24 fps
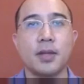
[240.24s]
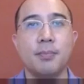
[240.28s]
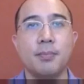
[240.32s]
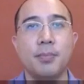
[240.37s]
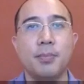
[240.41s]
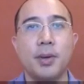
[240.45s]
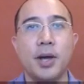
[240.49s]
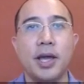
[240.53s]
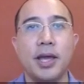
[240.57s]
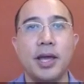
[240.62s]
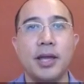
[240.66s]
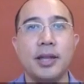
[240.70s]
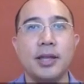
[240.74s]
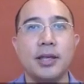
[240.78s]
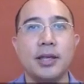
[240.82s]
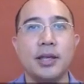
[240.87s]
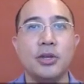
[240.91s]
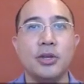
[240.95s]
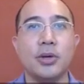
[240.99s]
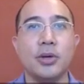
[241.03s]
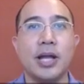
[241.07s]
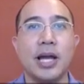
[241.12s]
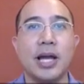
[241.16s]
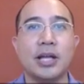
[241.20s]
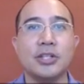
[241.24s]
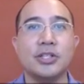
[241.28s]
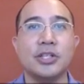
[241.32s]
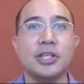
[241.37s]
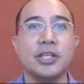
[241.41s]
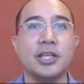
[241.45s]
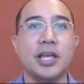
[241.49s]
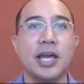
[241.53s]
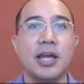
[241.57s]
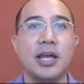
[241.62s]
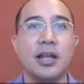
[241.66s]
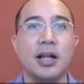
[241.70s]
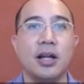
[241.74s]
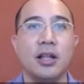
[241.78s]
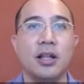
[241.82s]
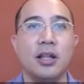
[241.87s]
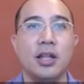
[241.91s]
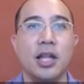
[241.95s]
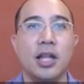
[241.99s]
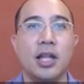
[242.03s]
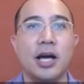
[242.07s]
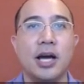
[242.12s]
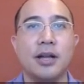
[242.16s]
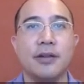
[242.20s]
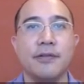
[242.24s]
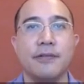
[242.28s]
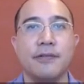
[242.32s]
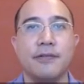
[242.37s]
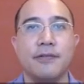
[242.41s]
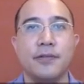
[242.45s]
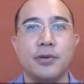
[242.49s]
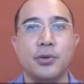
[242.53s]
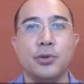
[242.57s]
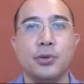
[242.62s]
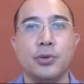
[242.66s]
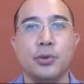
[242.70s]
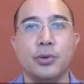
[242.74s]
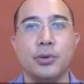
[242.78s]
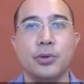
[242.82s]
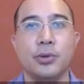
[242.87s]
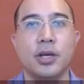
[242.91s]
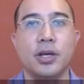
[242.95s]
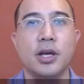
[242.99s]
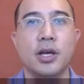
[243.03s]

but you can actually get a lot of food